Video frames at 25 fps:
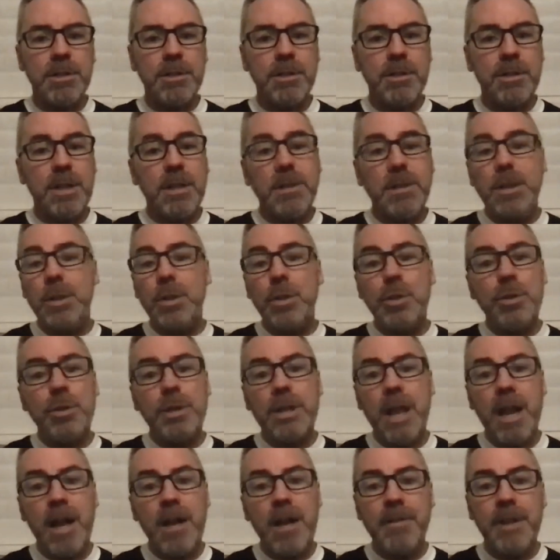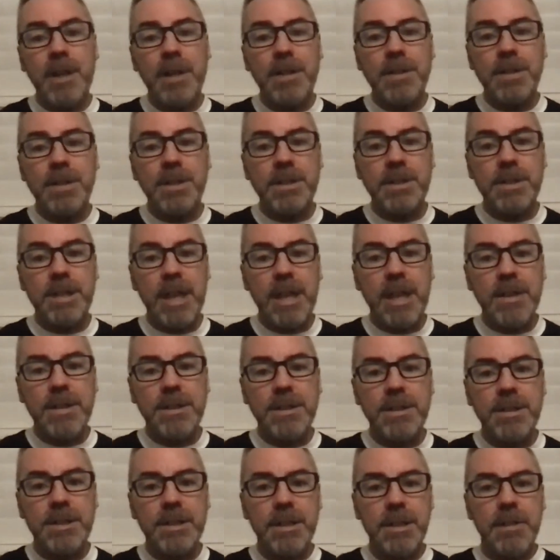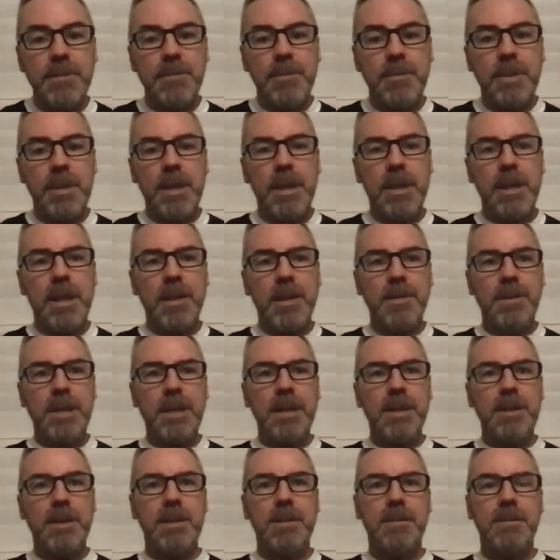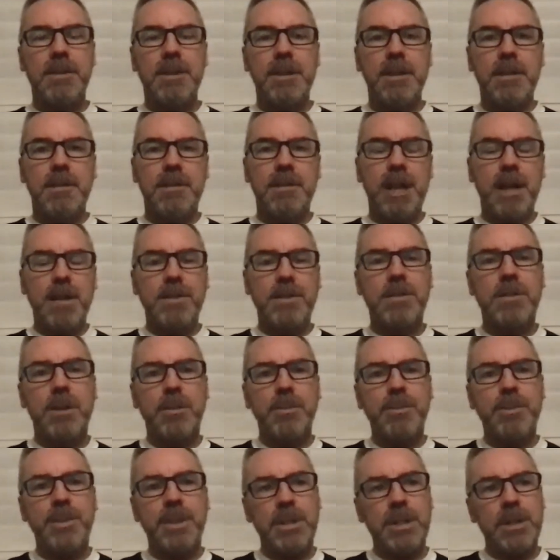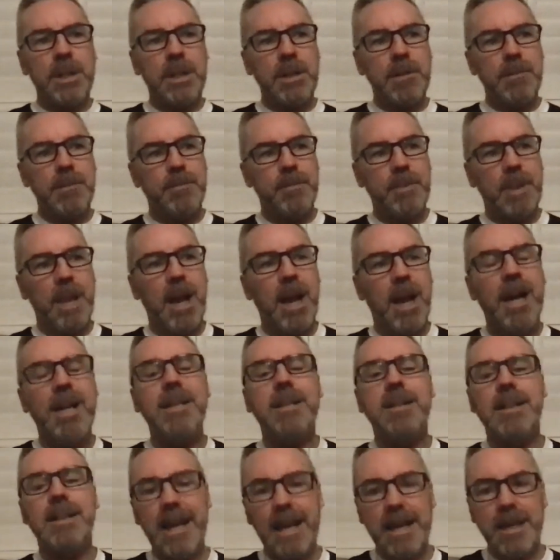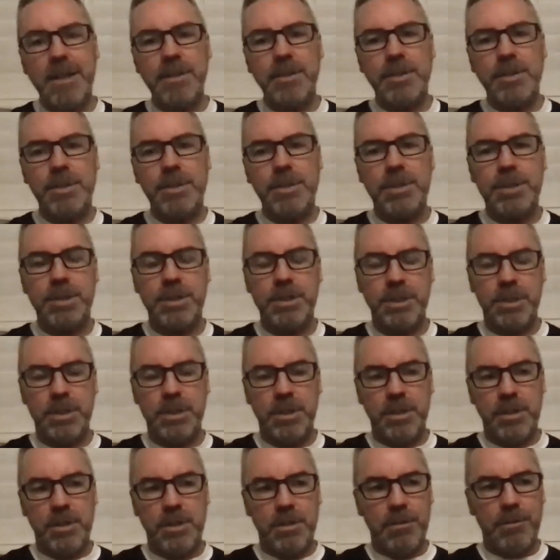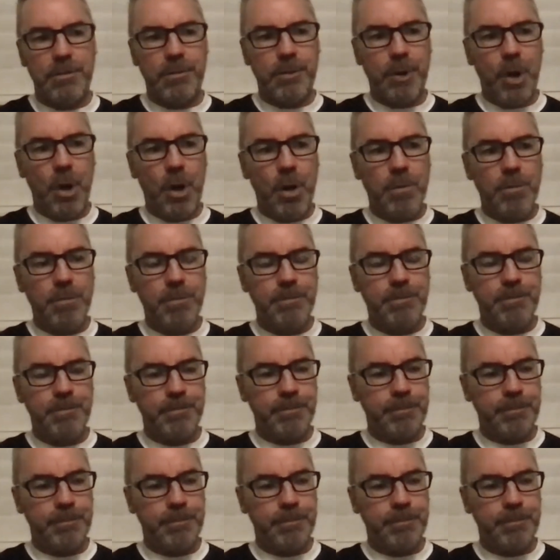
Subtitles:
then you're not going to have that success. And I think that's something that I learned from